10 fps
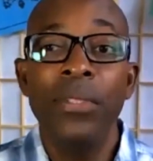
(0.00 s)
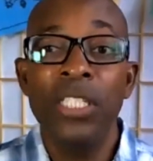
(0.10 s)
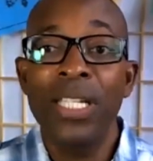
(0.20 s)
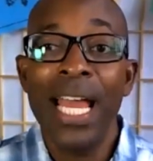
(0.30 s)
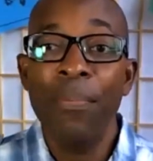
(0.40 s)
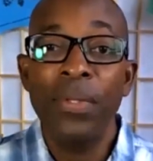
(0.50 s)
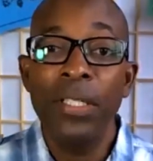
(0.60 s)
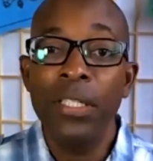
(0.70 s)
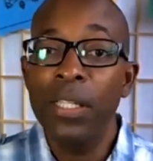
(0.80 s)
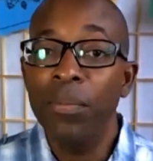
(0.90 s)
Just
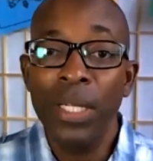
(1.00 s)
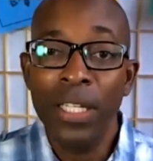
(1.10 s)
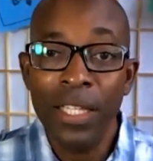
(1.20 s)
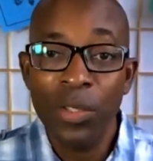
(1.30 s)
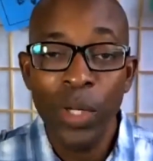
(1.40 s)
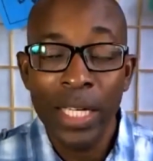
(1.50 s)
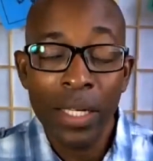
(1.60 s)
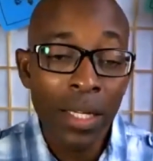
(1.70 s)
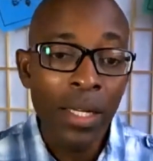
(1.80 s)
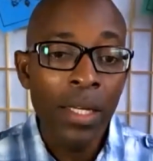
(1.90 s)
happened in the middle of this week.